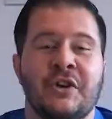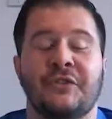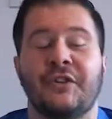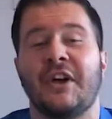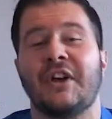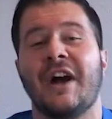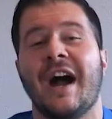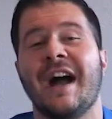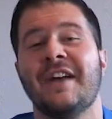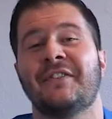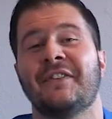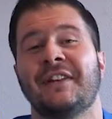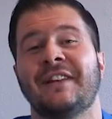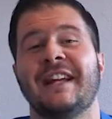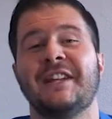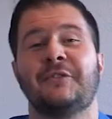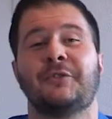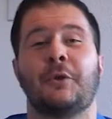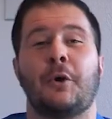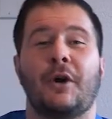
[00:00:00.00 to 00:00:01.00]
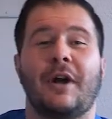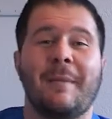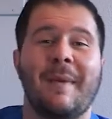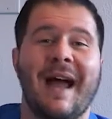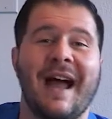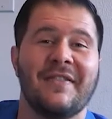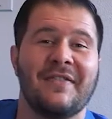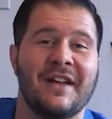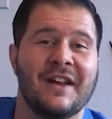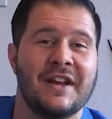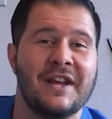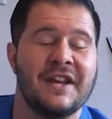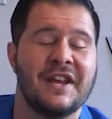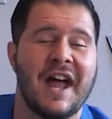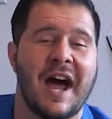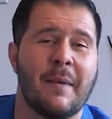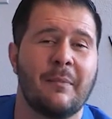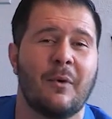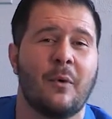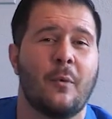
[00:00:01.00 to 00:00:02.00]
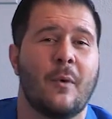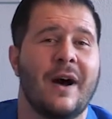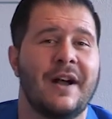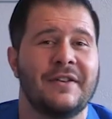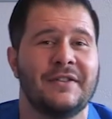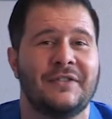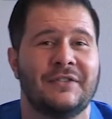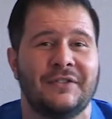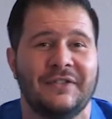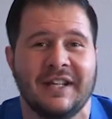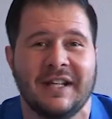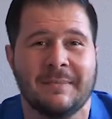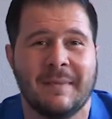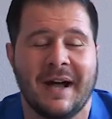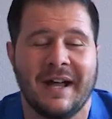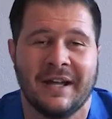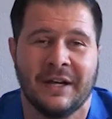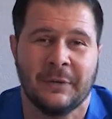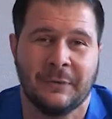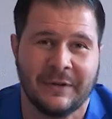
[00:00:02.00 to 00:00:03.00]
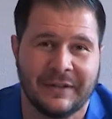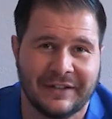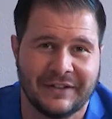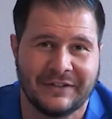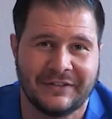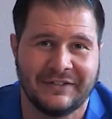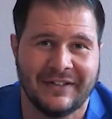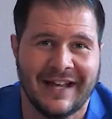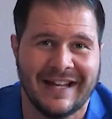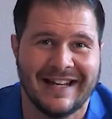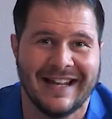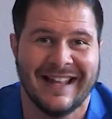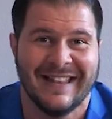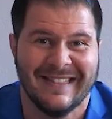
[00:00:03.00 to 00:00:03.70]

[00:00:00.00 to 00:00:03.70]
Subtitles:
So guys, let's talk about the number 1 stigma in real estate,